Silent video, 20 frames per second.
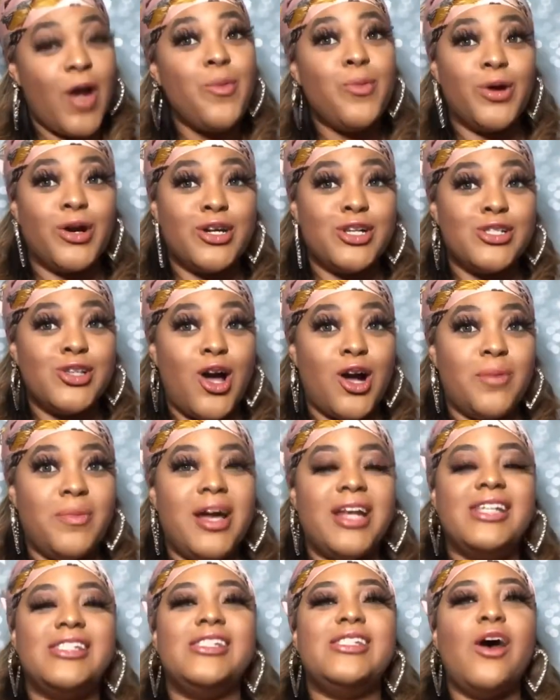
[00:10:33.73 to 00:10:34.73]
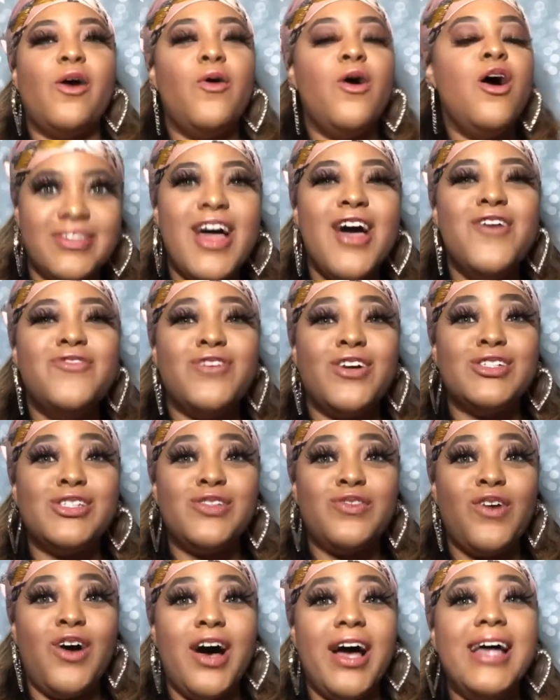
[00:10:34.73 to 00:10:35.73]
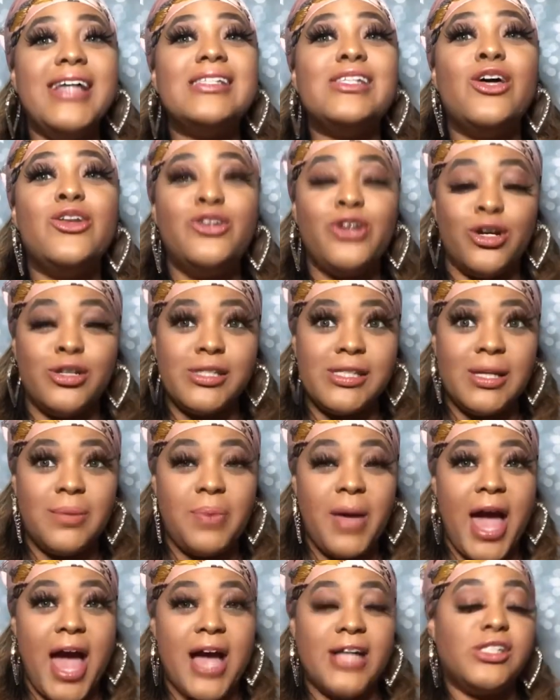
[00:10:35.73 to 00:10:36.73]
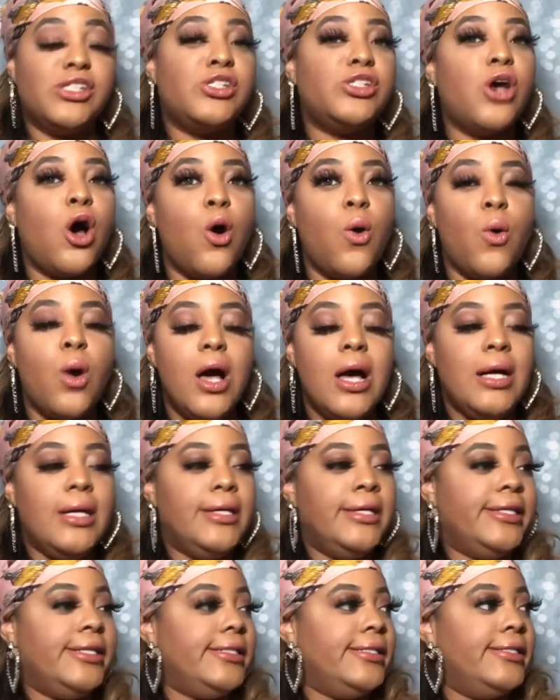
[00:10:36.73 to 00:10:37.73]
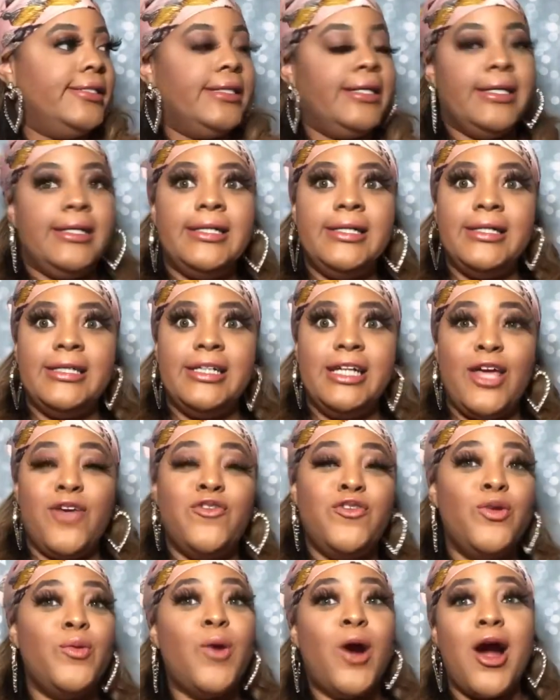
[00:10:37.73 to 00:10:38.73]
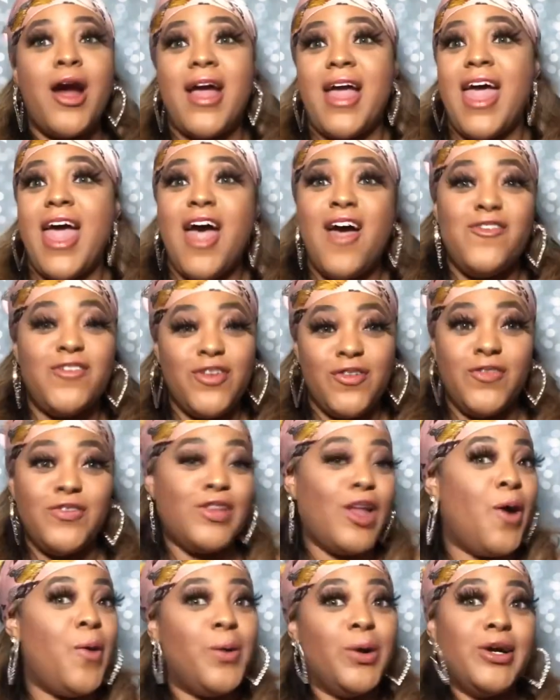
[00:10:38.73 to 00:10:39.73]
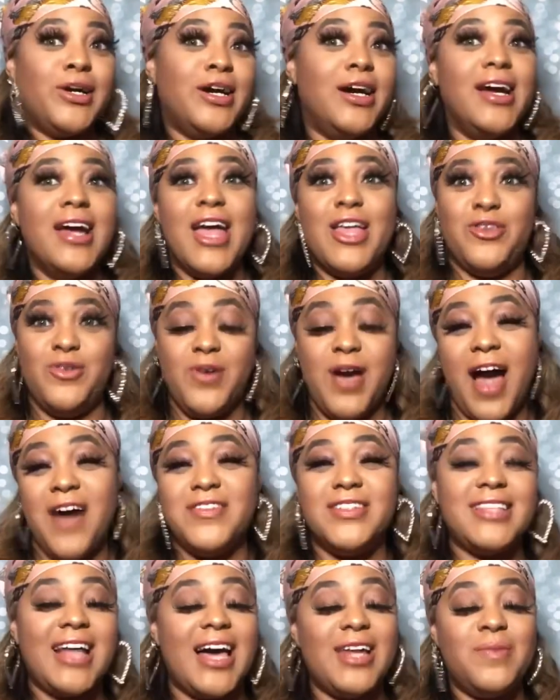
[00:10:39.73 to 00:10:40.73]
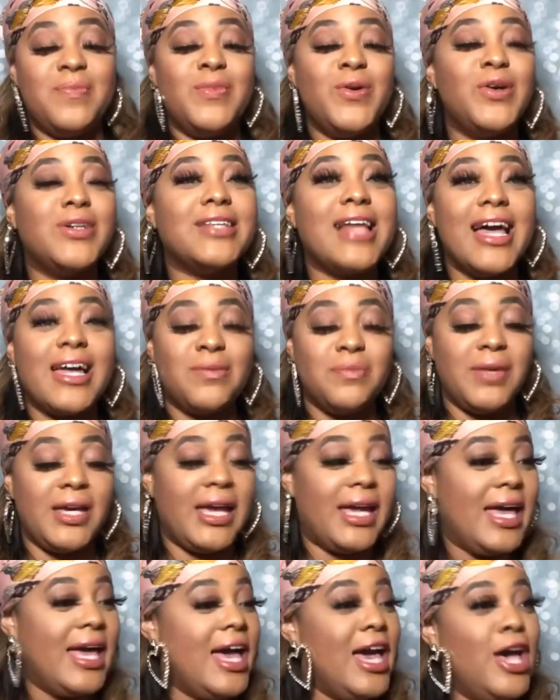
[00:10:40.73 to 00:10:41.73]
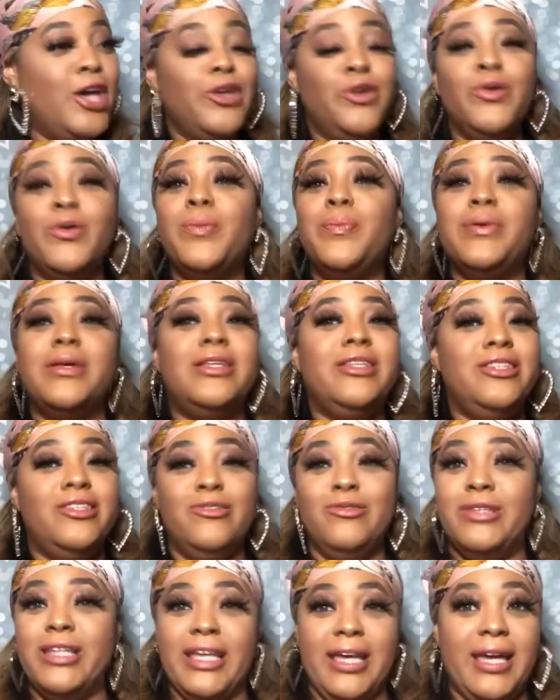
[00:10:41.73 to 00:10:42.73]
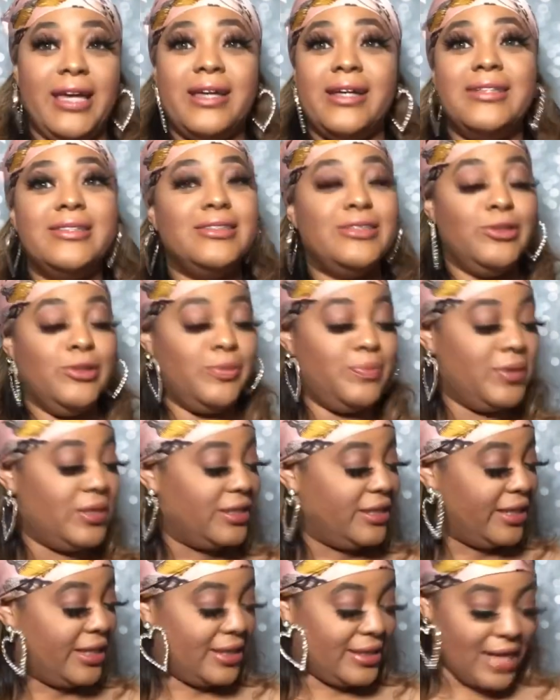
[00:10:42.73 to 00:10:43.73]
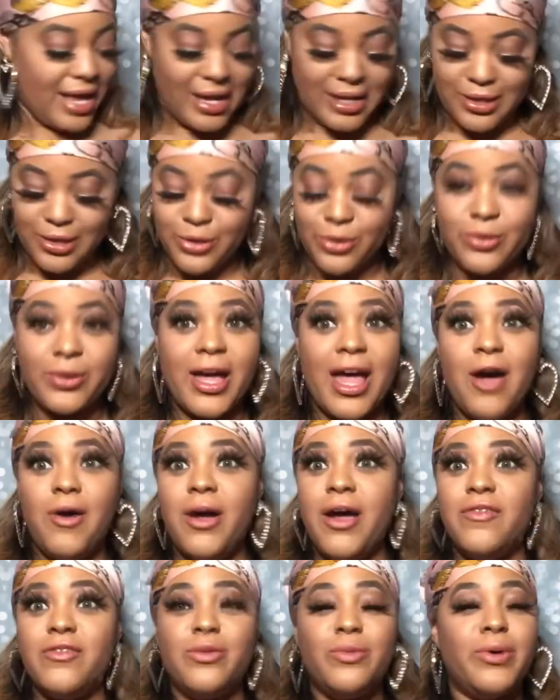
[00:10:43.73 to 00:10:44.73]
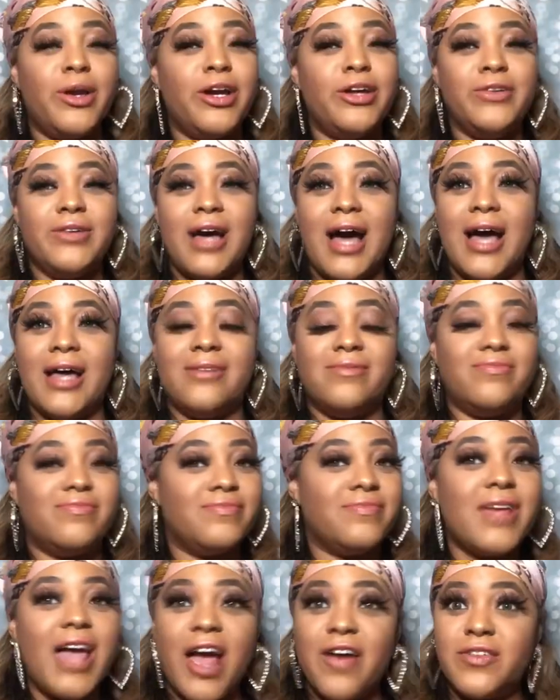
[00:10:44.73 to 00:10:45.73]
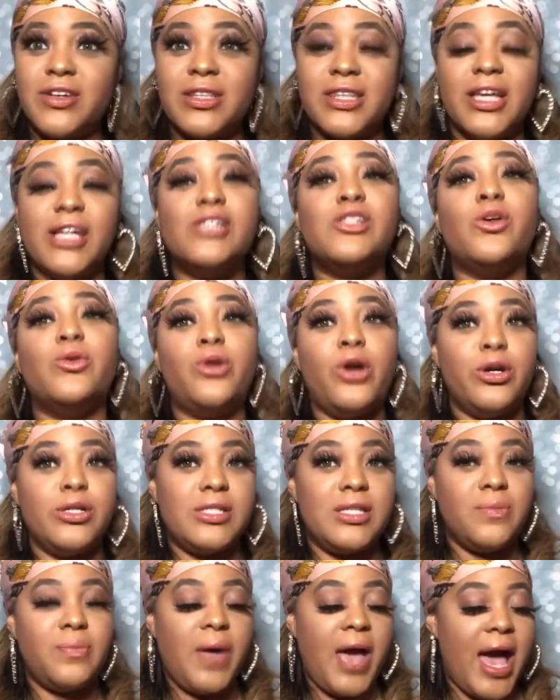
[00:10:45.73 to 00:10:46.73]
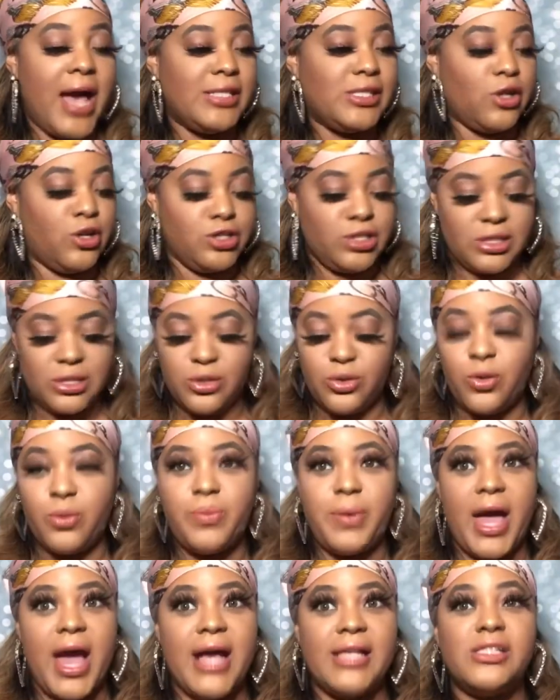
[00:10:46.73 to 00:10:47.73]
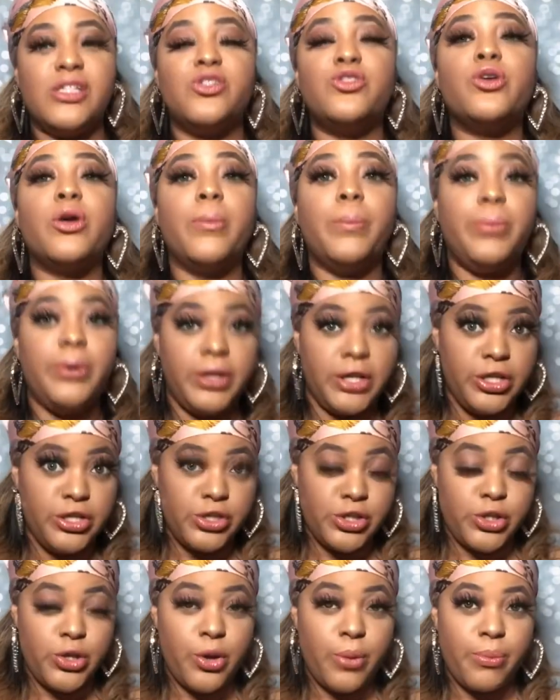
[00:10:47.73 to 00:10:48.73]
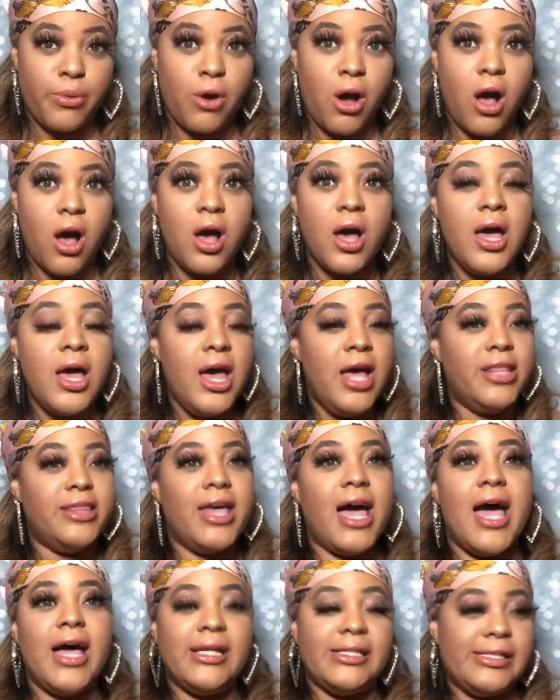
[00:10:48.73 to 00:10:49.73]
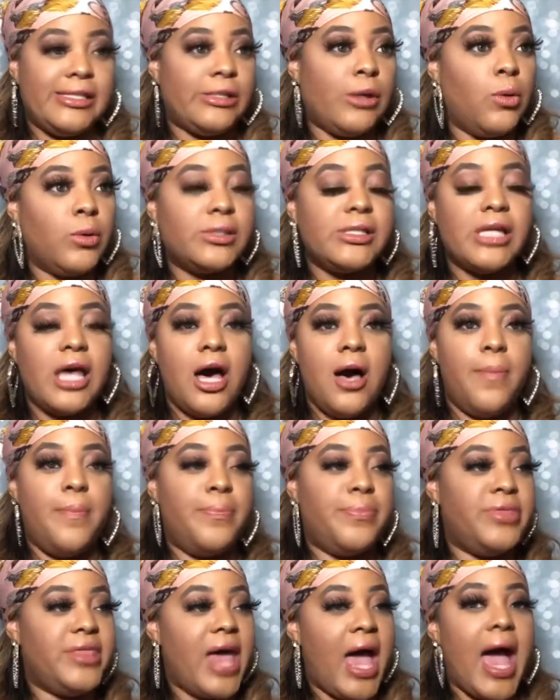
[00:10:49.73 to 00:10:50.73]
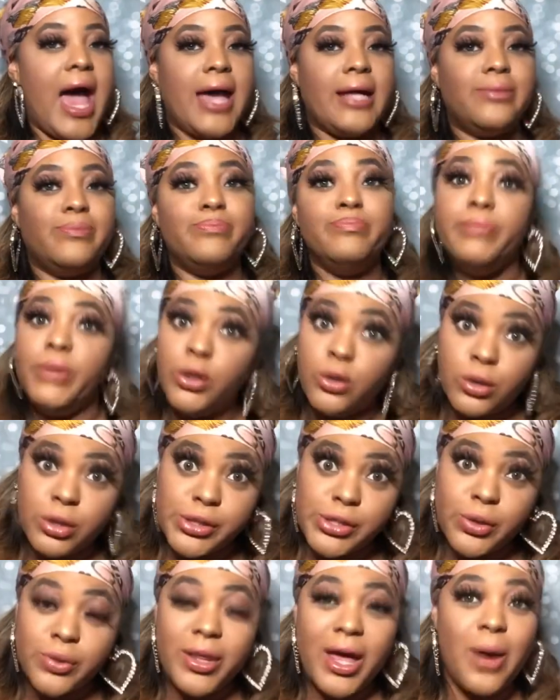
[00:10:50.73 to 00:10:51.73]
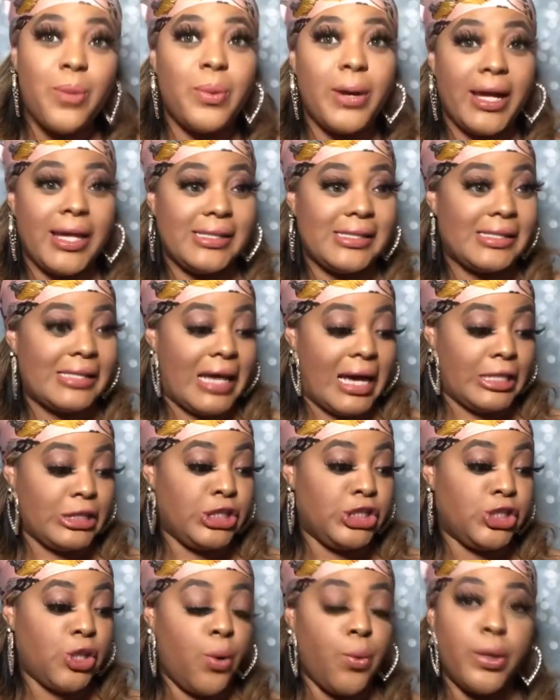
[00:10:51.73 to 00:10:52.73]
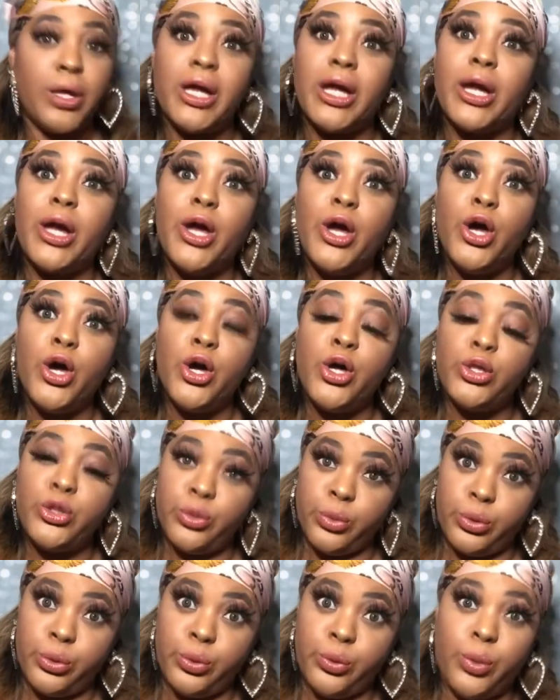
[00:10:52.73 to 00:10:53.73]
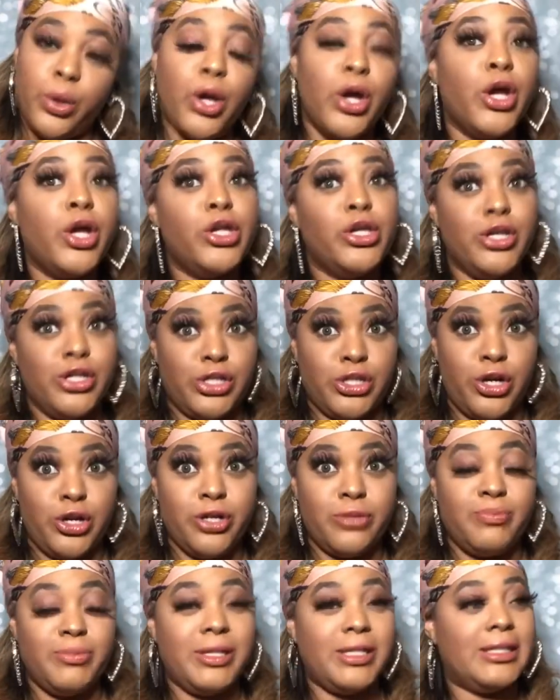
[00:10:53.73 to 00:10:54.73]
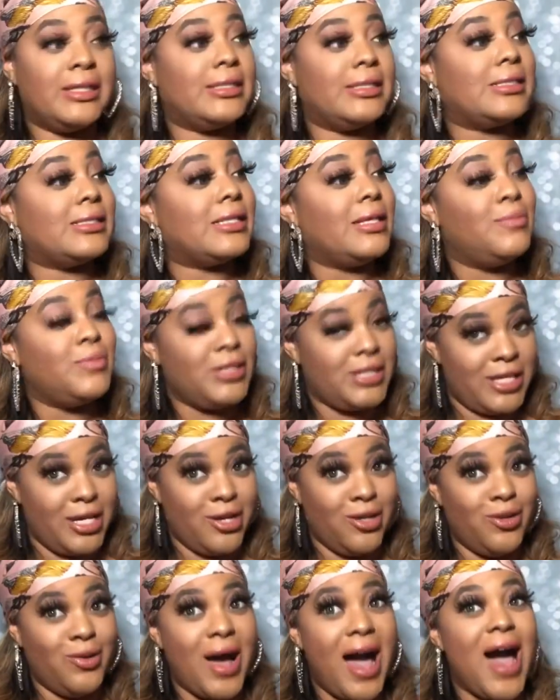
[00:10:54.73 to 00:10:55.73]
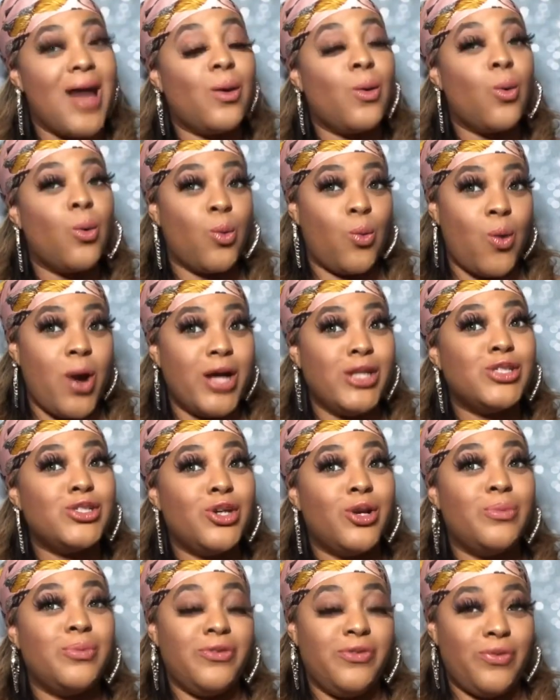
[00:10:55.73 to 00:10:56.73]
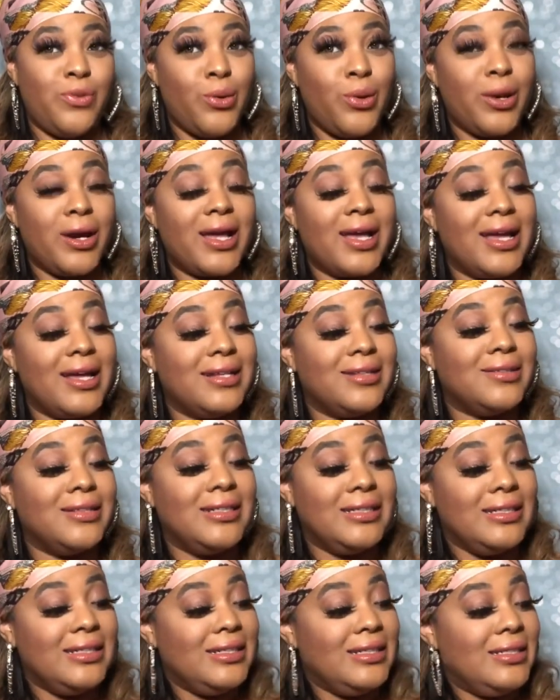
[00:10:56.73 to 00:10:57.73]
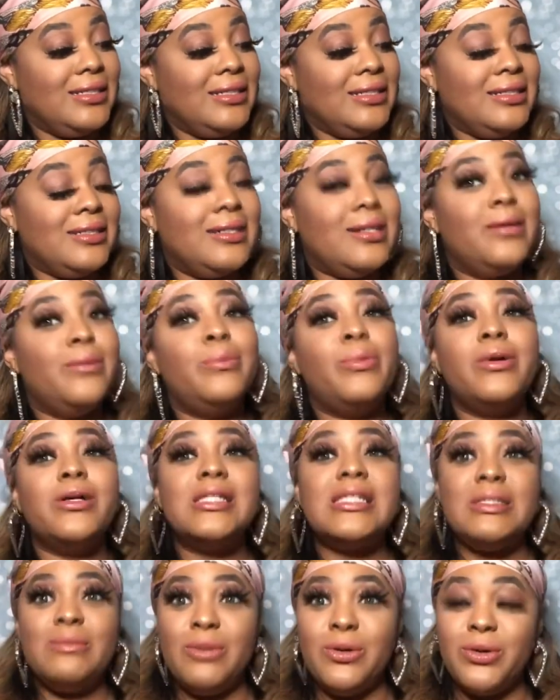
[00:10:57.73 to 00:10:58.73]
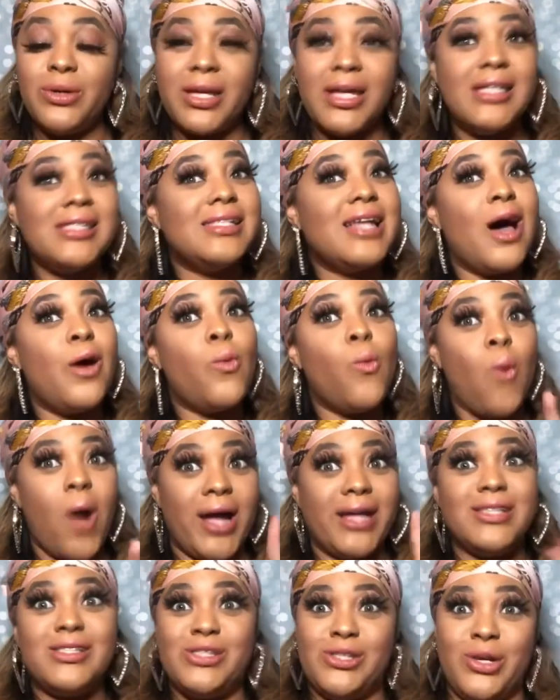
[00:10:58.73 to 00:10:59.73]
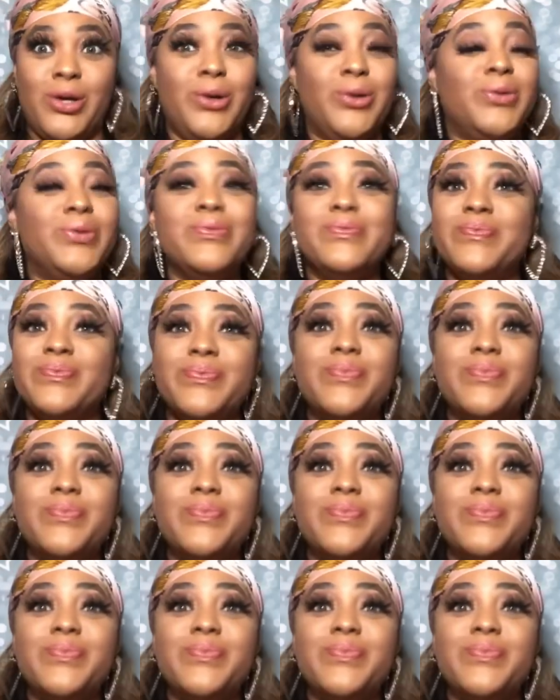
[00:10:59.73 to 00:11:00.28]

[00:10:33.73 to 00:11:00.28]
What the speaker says: We're gonna talk about it. So first of all is nursing pads. So if you are a heavy flower, you have a lot of milk like me, you leak. You be leaking like a little cow everywhere. You got everything. So nursing pads are just little pads that you can put into your bra that soaks up that milk, so that way it's not showing through your shirt. Because let me tell you, I had on a white shirt before and breast milk is not white, so